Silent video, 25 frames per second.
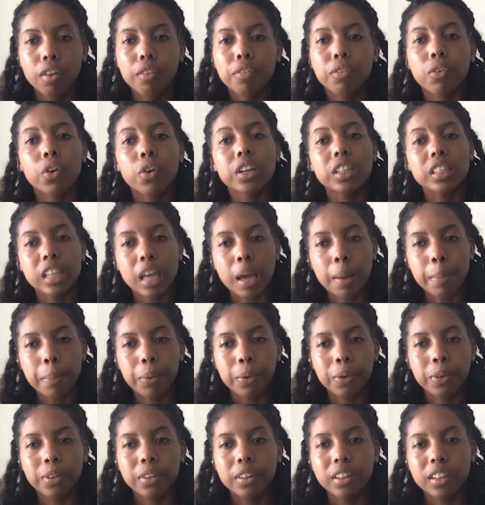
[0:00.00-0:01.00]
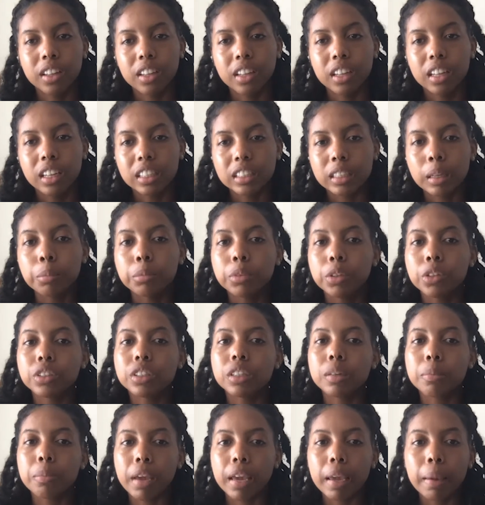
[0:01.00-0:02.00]
For example, some
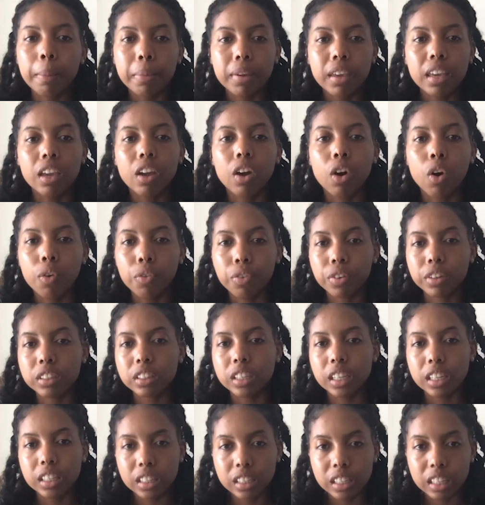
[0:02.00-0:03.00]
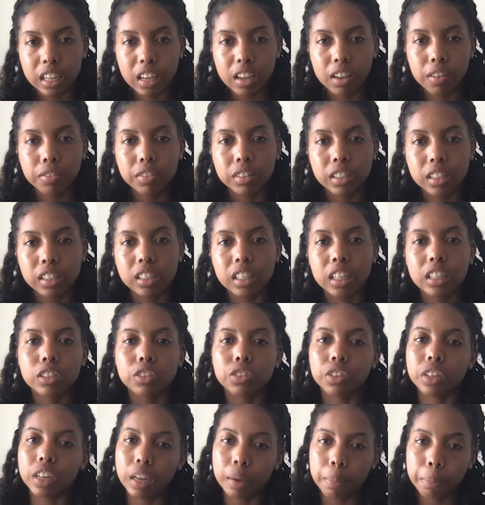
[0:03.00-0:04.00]
children may be oversensitive to
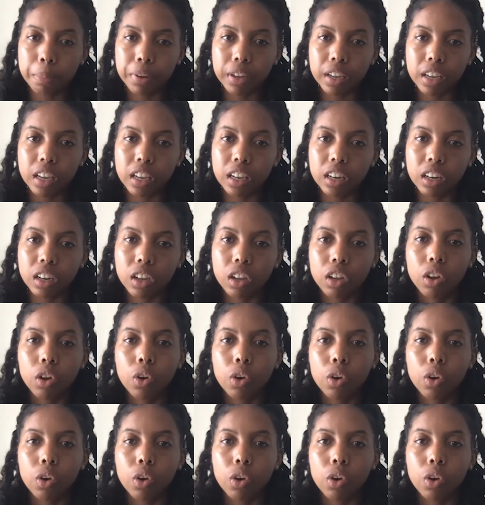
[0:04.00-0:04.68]
sensory input